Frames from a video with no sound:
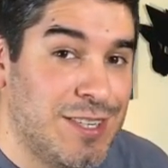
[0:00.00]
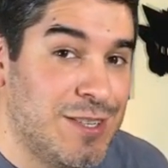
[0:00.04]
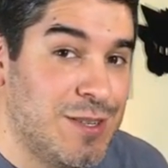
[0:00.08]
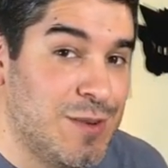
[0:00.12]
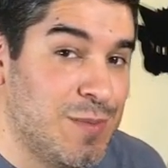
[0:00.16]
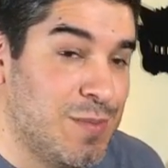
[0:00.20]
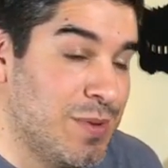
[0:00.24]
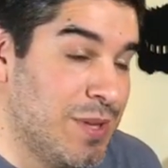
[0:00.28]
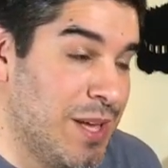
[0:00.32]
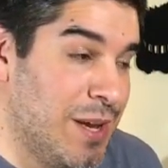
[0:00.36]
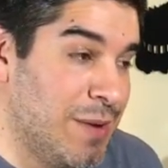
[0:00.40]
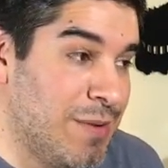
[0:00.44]
to
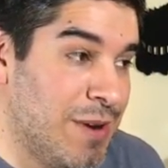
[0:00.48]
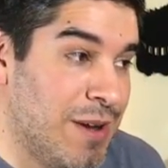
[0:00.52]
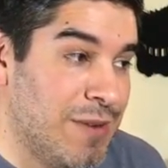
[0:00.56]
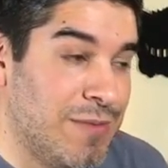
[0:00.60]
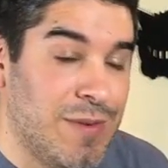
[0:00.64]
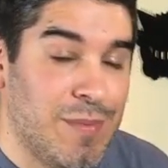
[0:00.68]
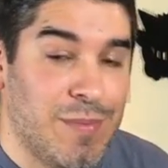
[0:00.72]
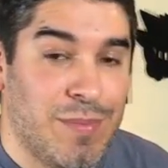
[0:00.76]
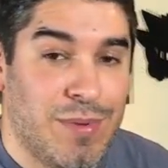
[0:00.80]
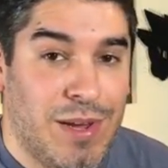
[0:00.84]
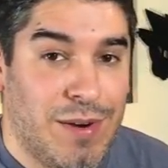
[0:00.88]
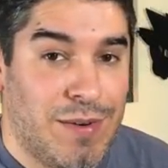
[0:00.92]
do Play
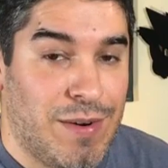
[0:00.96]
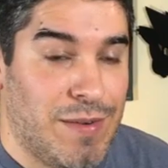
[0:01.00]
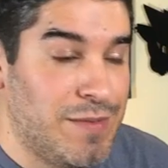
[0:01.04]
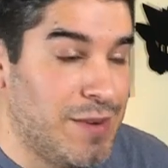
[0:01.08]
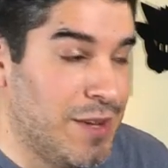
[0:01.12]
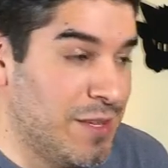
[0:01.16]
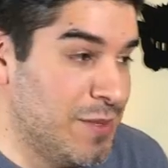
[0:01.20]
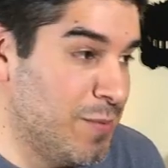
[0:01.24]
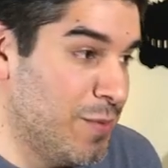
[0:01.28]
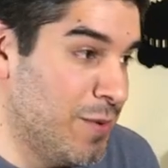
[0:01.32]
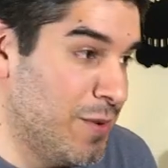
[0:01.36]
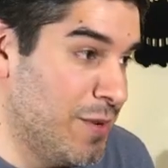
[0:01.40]
Rough, and Play Rough
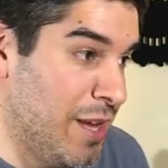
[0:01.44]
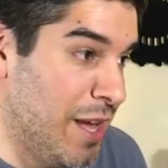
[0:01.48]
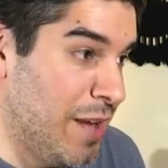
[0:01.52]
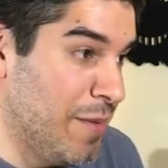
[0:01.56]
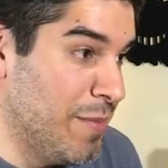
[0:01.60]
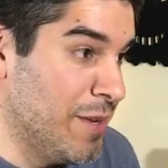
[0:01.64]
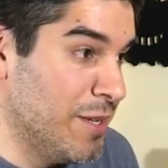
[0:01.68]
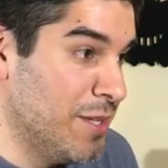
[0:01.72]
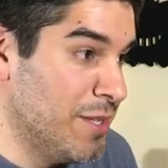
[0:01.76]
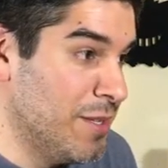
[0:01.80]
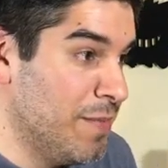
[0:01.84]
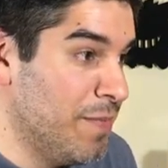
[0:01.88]
does more
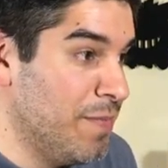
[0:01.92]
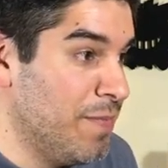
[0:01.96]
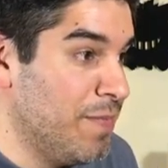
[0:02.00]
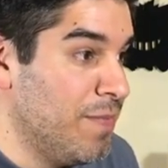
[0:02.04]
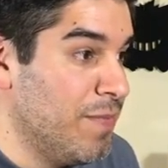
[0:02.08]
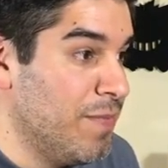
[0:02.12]
damage.